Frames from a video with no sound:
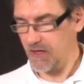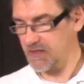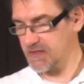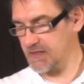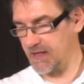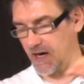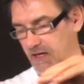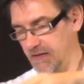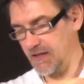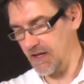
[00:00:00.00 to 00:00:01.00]

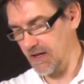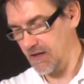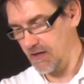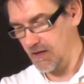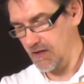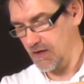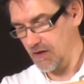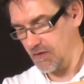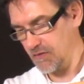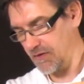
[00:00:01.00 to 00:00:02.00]
Start the
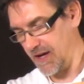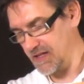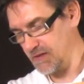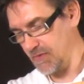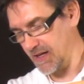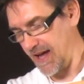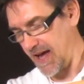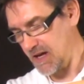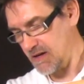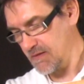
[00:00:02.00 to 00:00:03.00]
Phantom
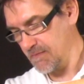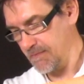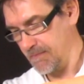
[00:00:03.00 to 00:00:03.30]
again.